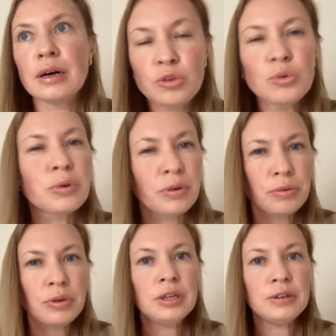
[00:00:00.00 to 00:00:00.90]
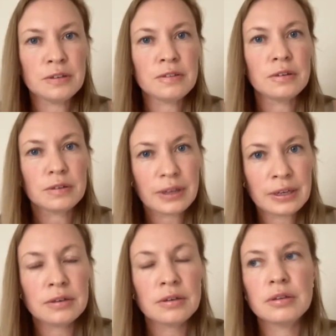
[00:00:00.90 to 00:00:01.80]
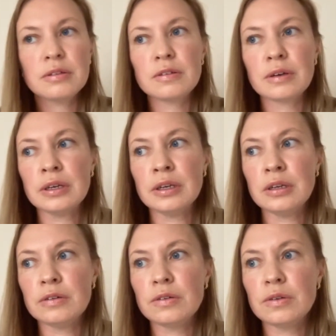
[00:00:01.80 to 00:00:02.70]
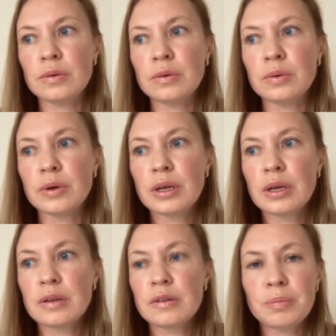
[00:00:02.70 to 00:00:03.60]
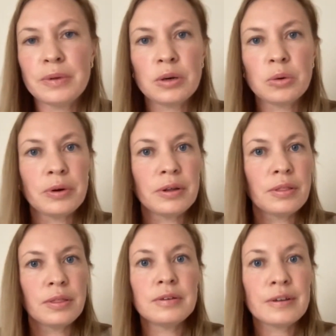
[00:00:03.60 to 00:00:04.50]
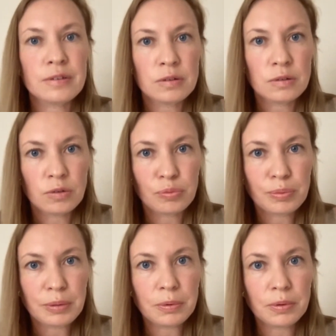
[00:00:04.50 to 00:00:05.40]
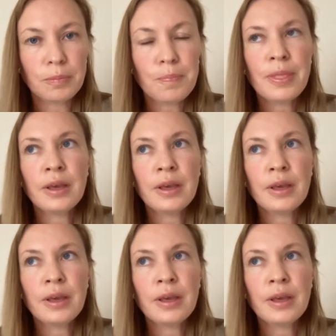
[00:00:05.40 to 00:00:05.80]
2 or 3 decent candidates, I need to speak with dozens of people.